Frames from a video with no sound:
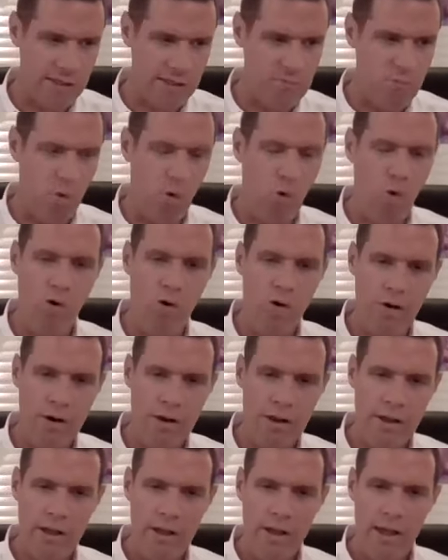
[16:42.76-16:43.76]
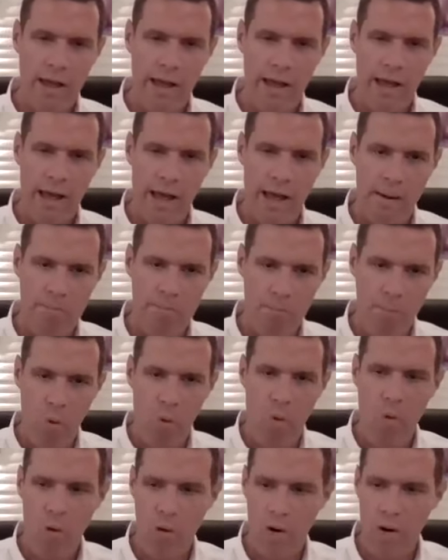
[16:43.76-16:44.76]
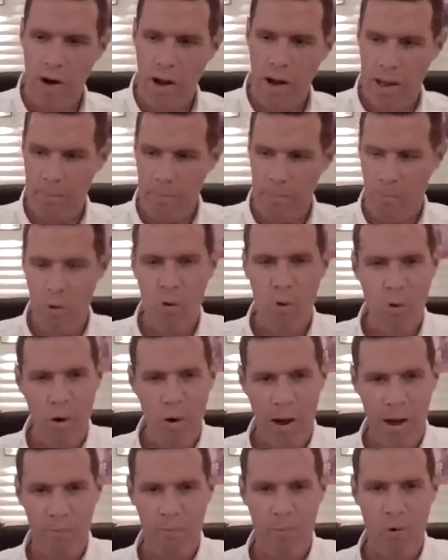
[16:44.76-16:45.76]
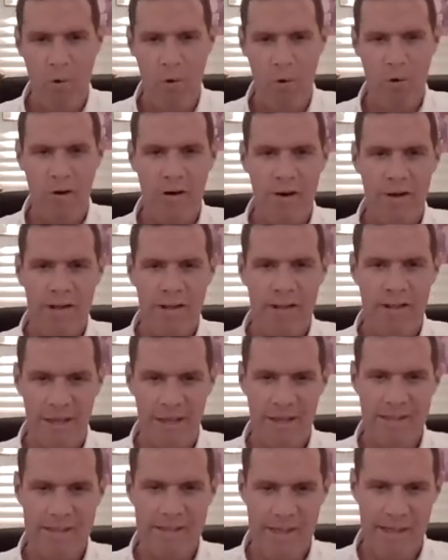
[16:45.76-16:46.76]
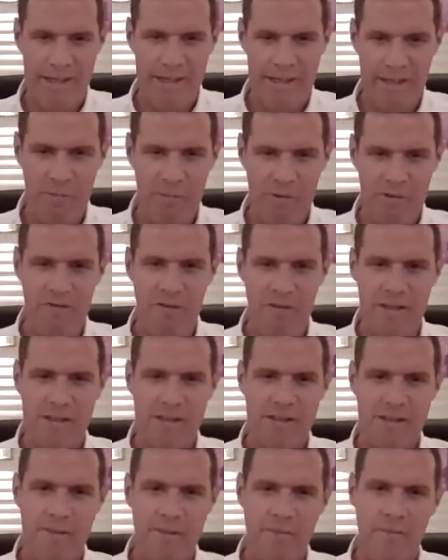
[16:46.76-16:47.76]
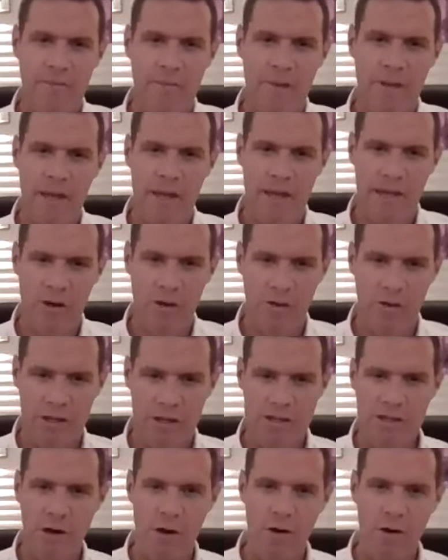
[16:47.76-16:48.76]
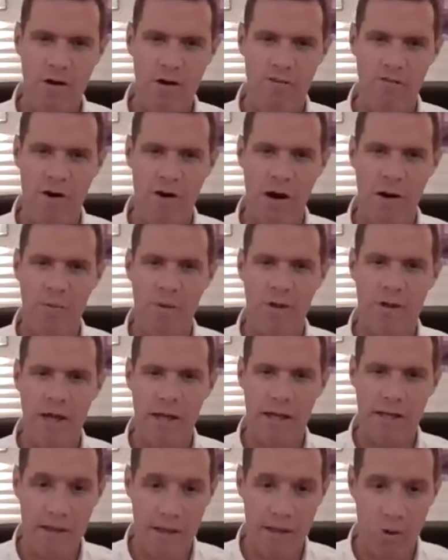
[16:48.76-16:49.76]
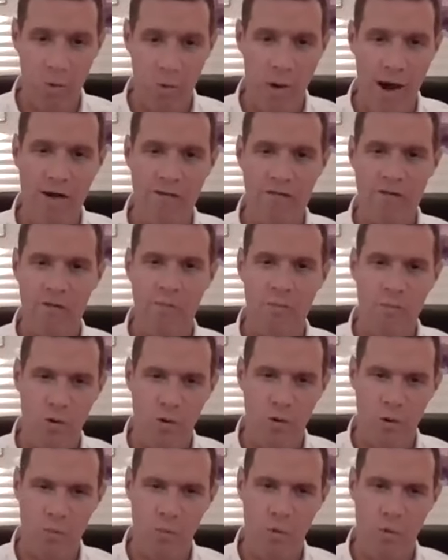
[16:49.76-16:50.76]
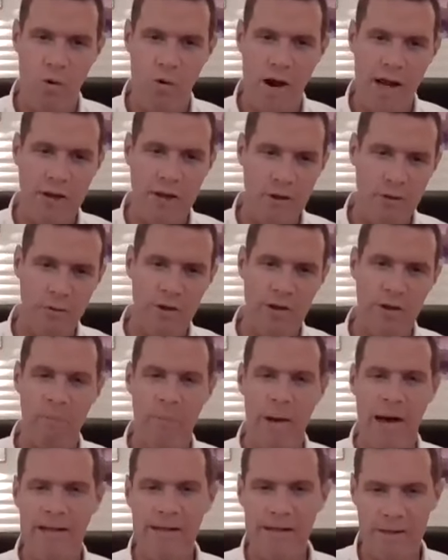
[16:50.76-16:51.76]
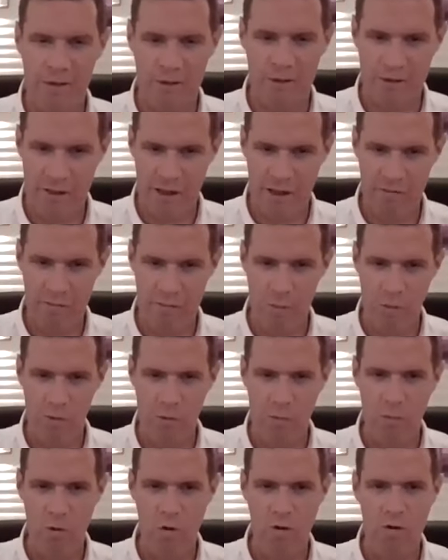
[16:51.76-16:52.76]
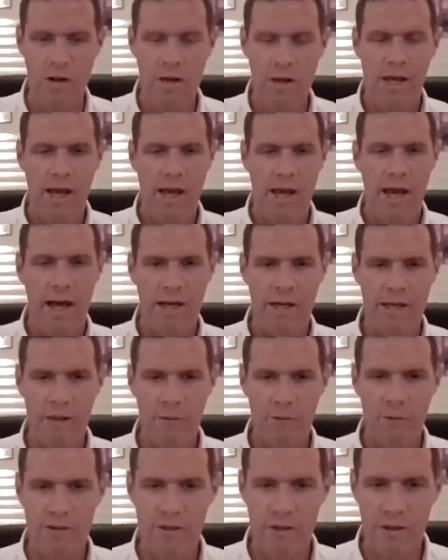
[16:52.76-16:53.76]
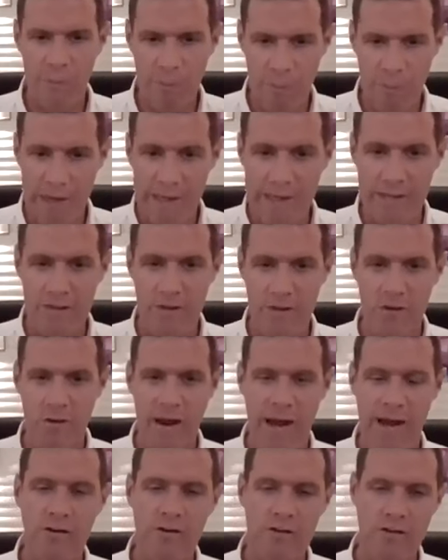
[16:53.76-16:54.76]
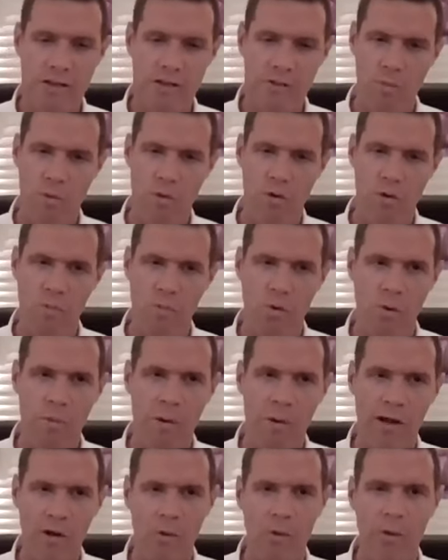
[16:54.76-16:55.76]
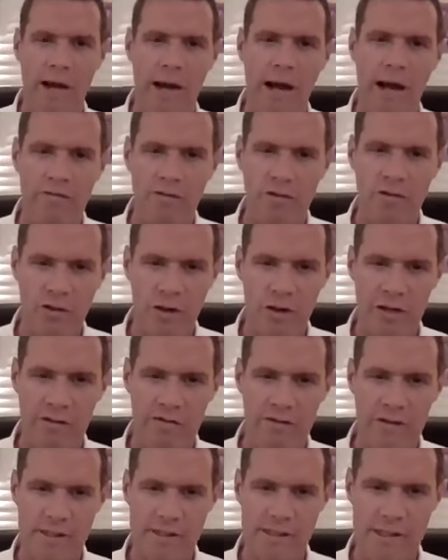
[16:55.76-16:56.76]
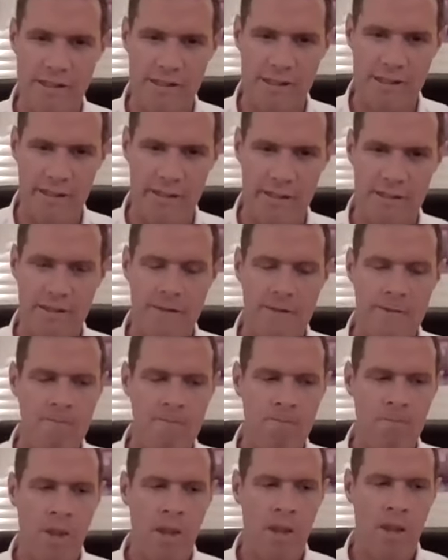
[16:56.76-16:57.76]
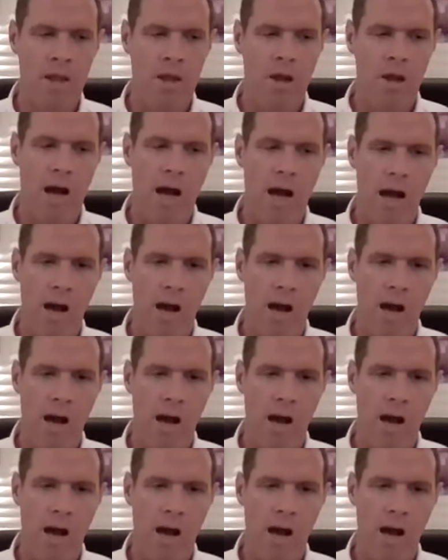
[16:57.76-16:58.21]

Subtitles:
And you will see more and more and more and more things needing to be fixed in your external environment, and you go after more and more, and you will abandon yourself more and more, and you will deplete your energies more and more by going after trying to fix these things.